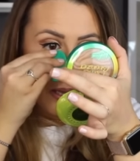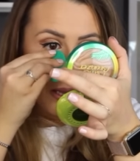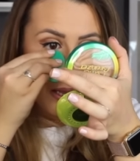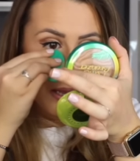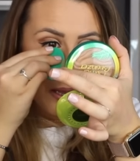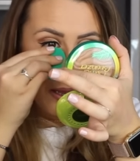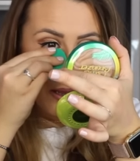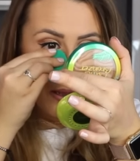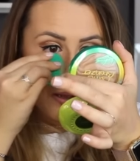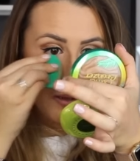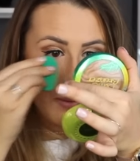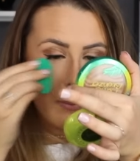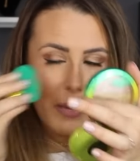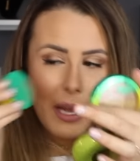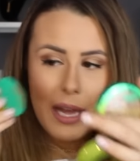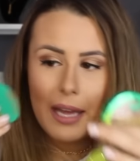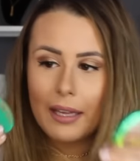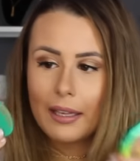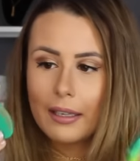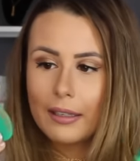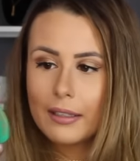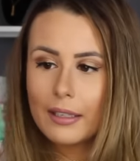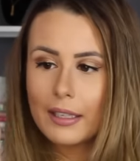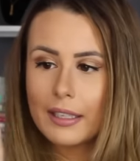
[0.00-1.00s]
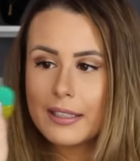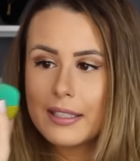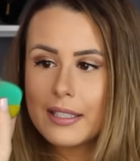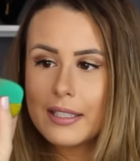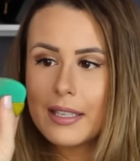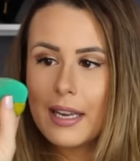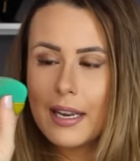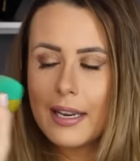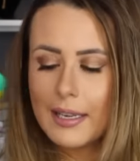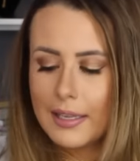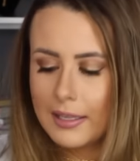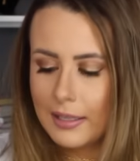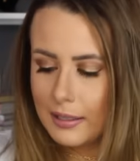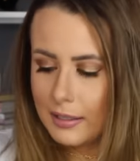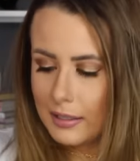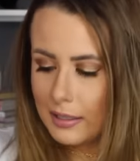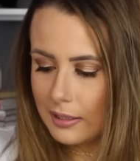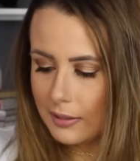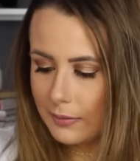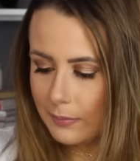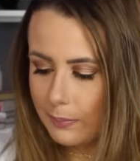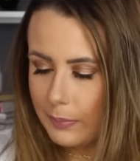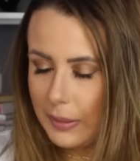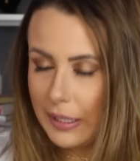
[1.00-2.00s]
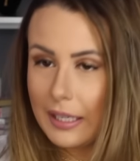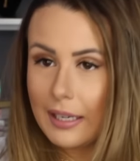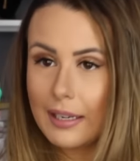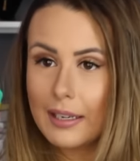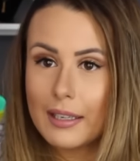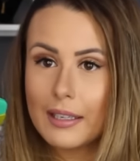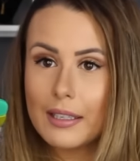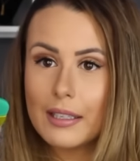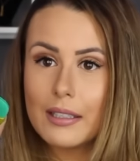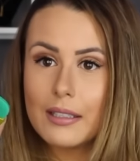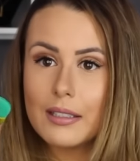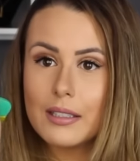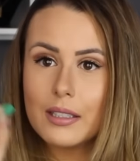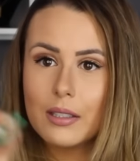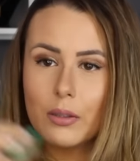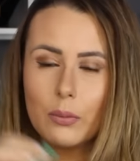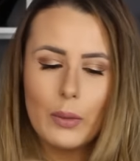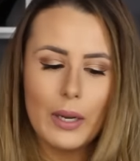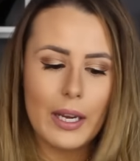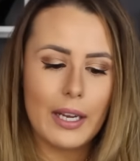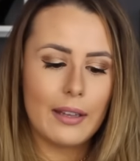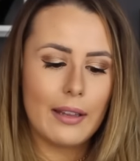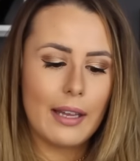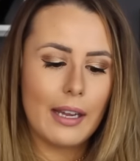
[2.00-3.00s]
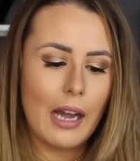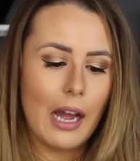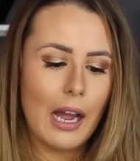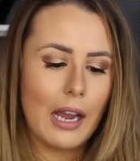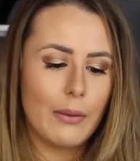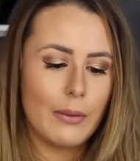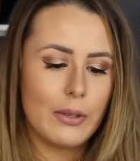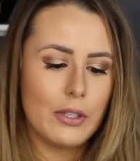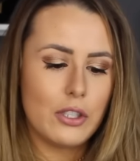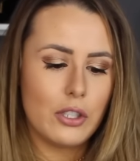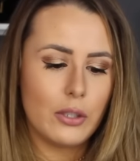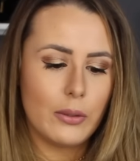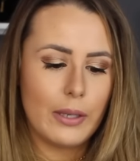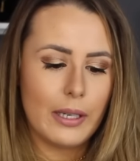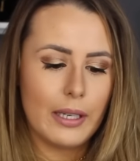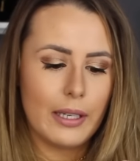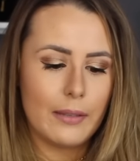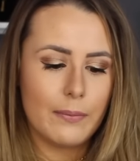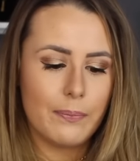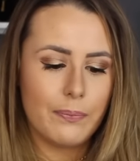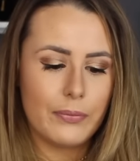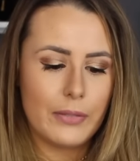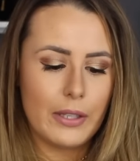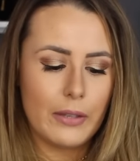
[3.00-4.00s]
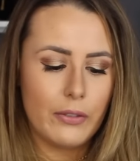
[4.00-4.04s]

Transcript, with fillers: Um, and it's nice because the way like I would do it,